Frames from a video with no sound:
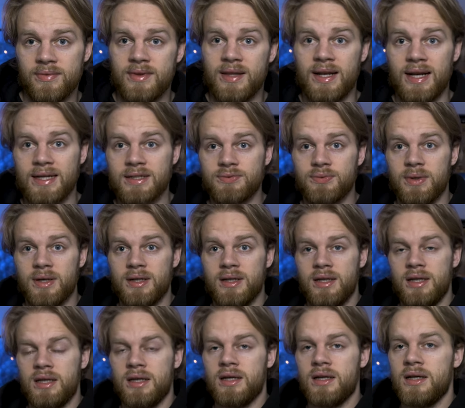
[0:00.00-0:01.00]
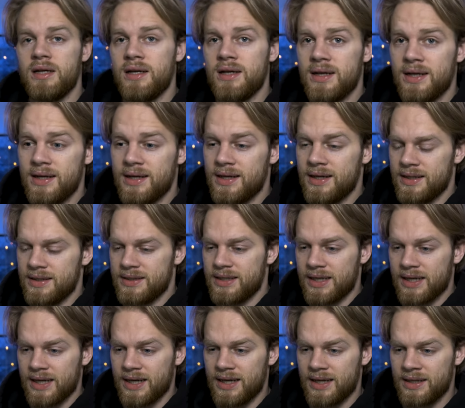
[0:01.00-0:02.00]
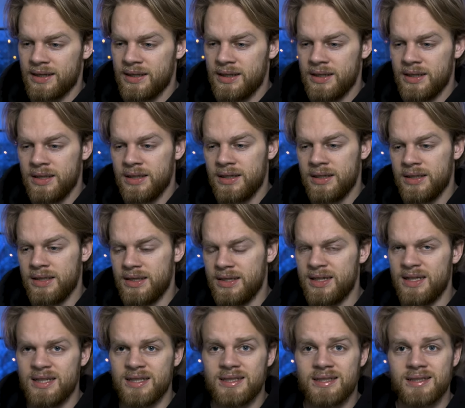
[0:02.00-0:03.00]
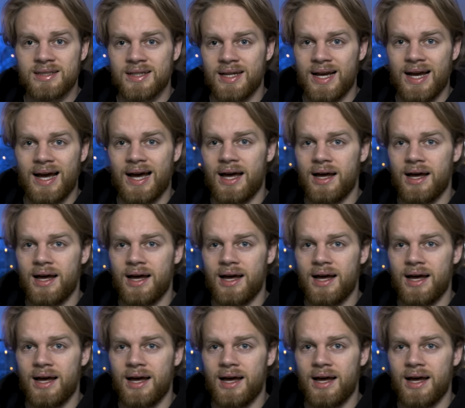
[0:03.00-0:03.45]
The next one that I got is,